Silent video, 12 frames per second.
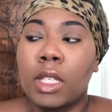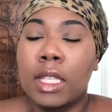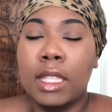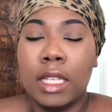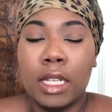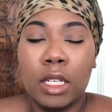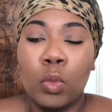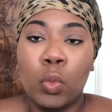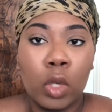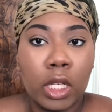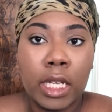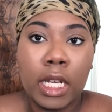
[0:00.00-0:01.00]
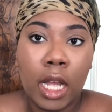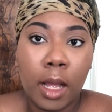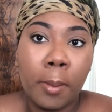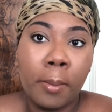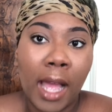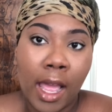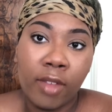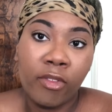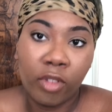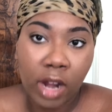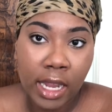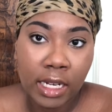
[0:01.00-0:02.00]
then will it come by
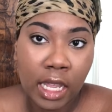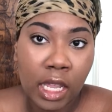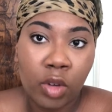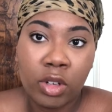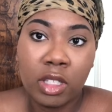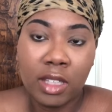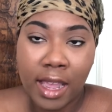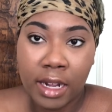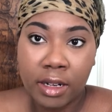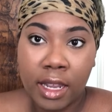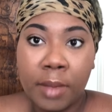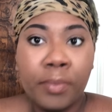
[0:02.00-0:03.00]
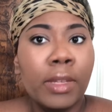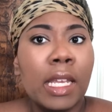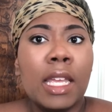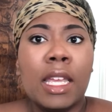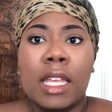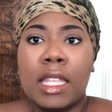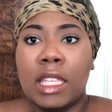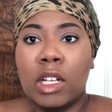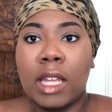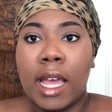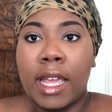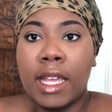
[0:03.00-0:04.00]
Friday or Saturday? And they're
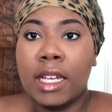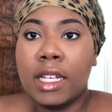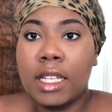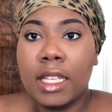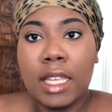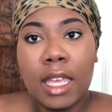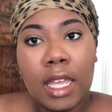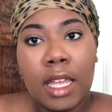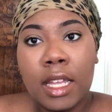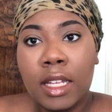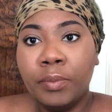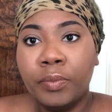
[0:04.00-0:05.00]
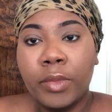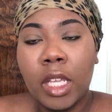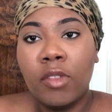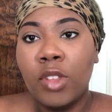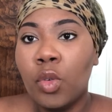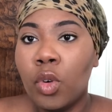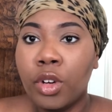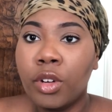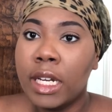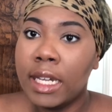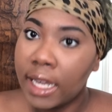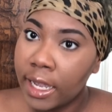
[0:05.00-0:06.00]
like, yeah, if you order
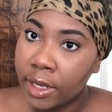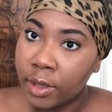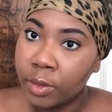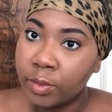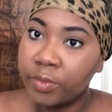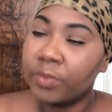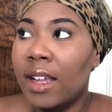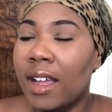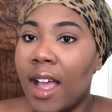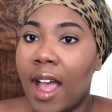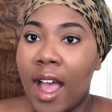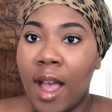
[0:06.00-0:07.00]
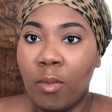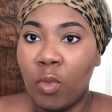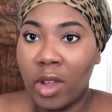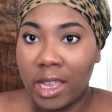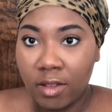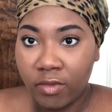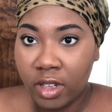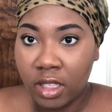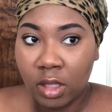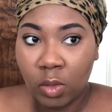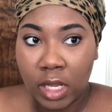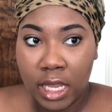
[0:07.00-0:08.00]
it now. I'm waiting for
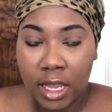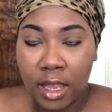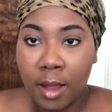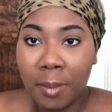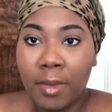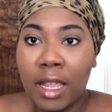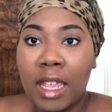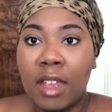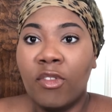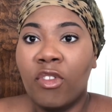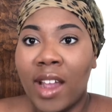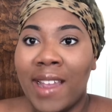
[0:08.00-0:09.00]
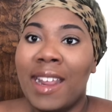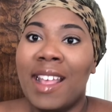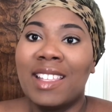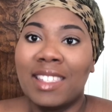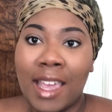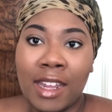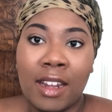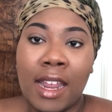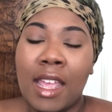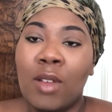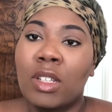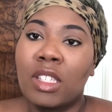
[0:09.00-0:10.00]
this wig, and Friday and
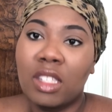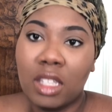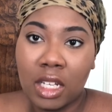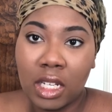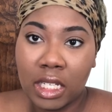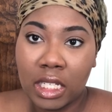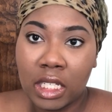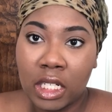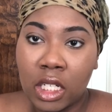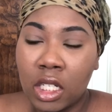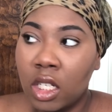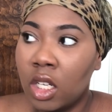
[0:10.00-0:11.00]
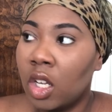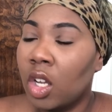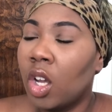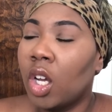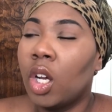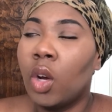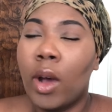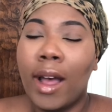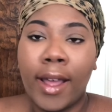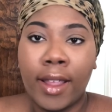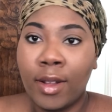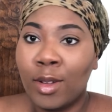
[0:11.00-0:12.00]
Saturday it was still in
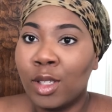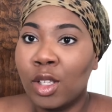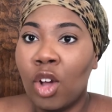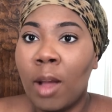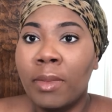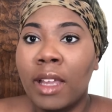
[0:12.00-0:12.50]
Ohio. So I'm